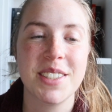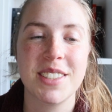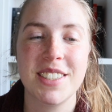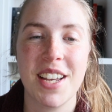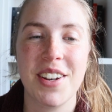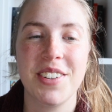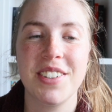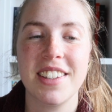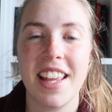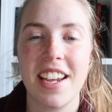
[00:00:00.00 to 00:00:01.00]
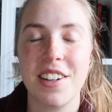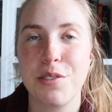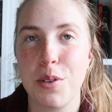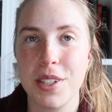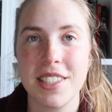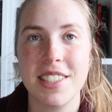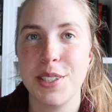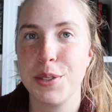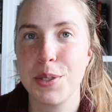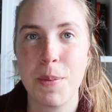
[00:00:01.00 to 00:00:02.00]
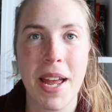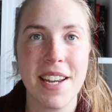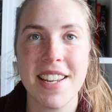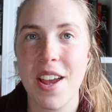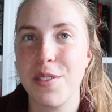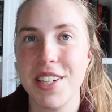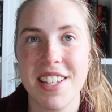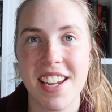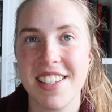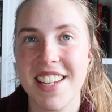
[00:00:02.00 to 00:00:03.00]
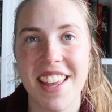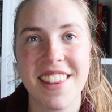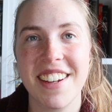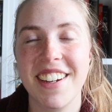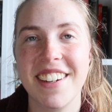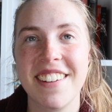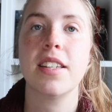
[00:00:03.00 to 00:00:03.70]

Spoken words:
So they are forced to spend every day together.